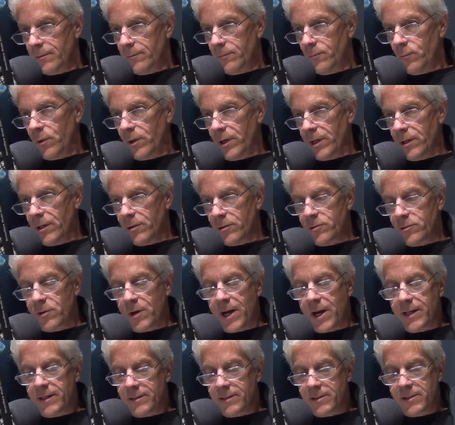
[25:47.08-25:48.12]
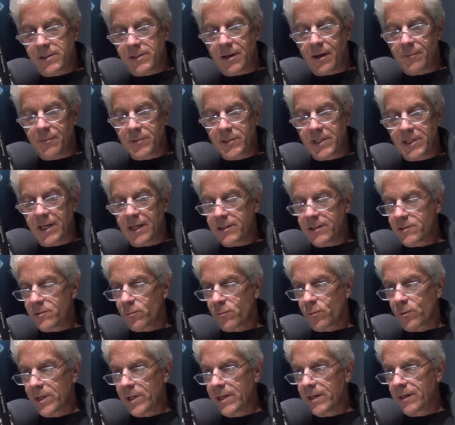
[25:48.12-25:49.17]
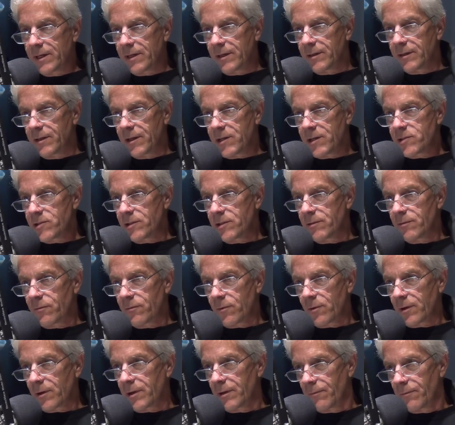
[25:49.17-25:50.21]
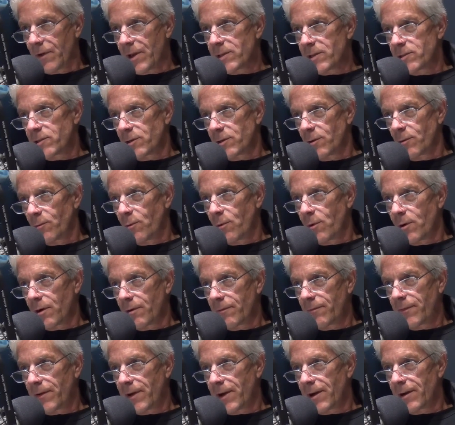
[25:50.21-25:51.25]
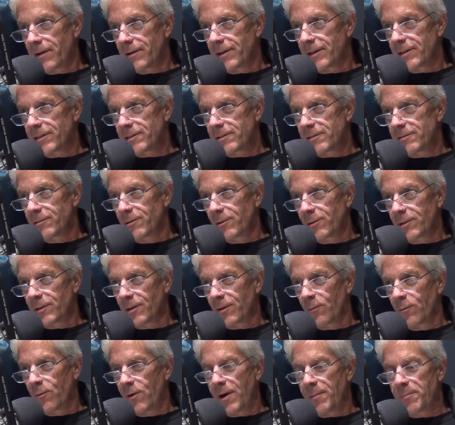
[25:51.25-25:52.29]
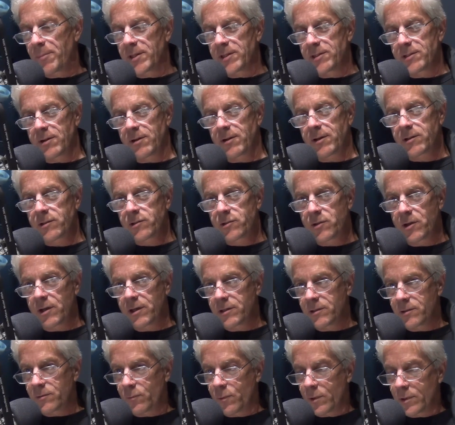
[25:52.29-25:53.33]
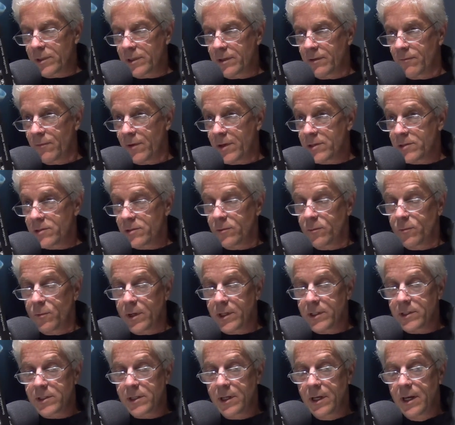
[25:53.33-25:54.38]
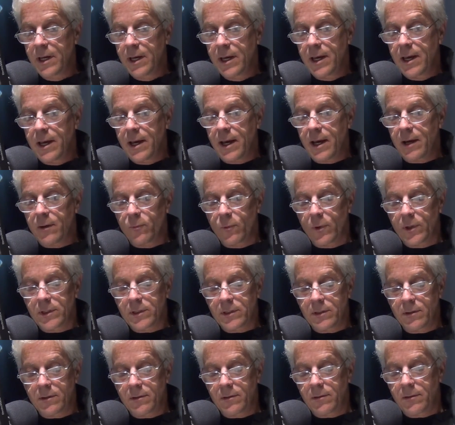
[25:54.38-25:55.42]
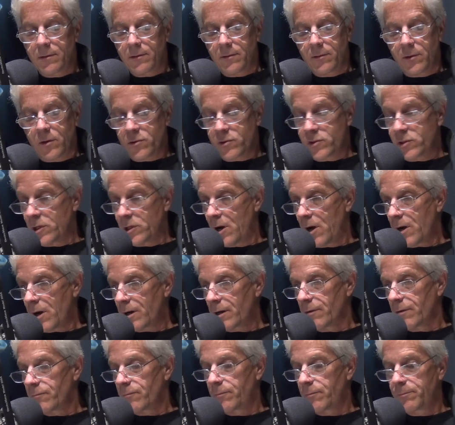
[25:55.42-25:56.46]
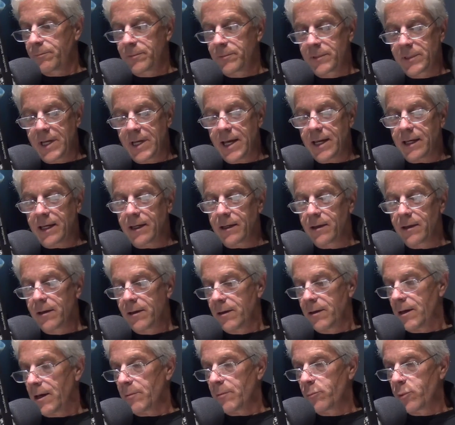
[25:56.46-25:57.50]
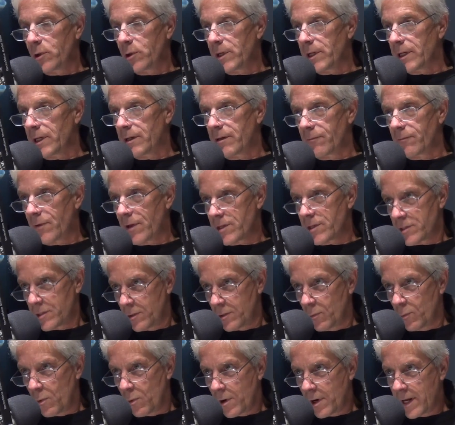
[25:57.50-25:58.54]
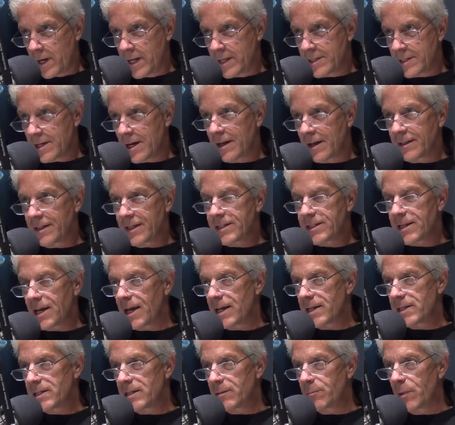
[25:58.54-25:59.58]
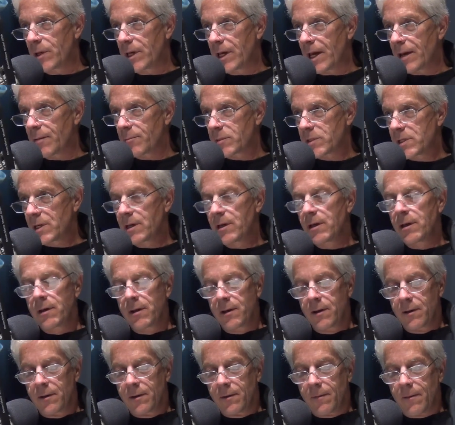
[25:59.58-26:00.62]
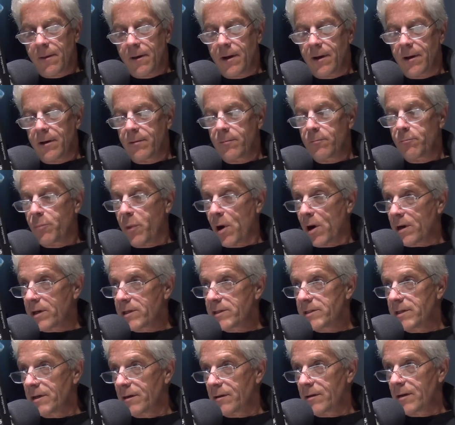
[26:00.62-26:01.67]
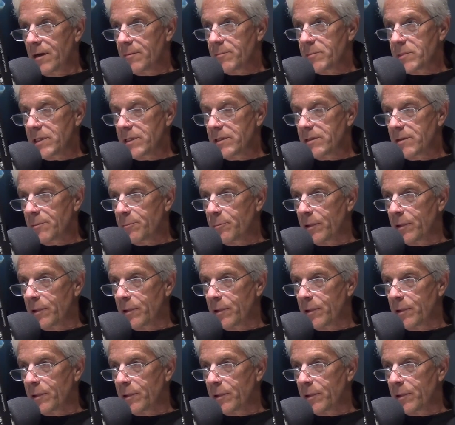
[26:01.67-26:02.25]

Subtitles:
one of your Trident subs gets reconditioned for conventional warfare and its nuclear weapons are exchanged with conventional ones, and when there's talk of taking and putting conventional warheads on these ICBMs, Barksdale comes into